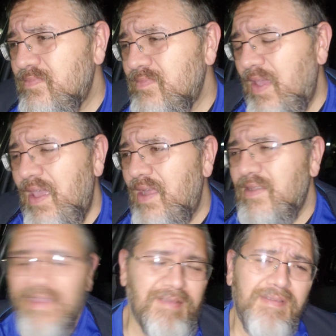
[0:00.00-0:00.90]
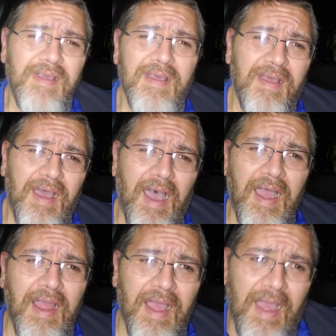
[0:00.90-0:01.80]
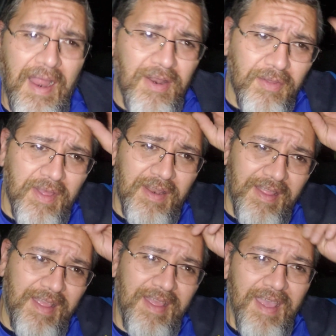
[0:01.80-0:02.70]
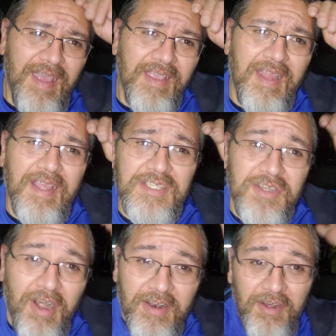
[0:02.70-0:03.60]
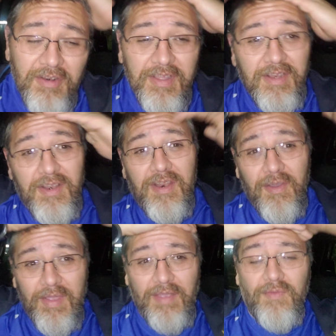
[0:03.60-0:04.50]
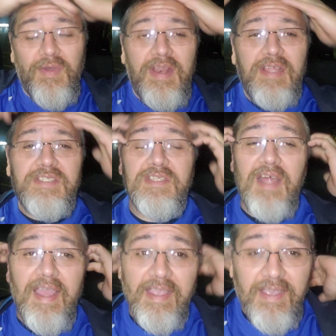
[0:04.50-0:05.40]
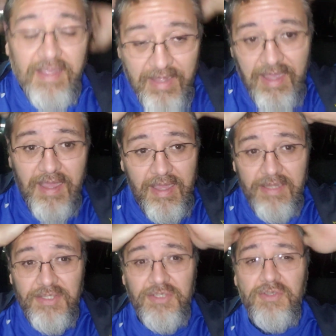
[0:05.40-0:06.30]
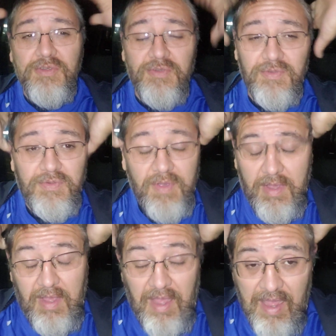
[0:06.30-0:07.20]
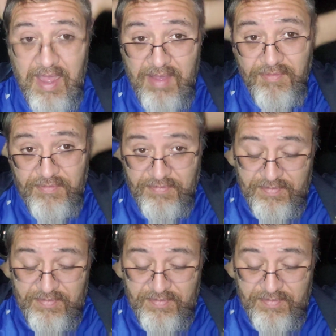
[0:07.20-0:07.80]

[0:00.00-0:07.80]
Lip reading: yeah, like, I know that. Getting started early, knowing what it's like to have